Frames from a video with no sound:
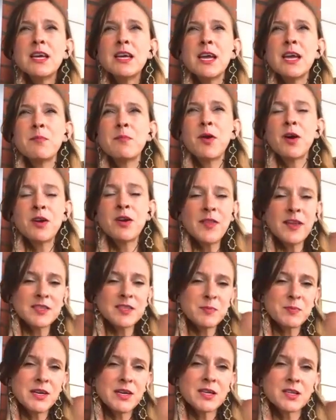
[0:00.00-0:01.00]
in part
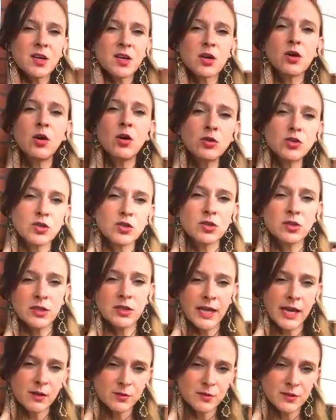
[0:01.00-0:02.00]
that's because our culture
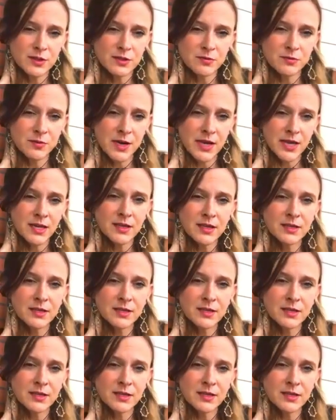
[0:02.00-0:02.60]
allows it, right?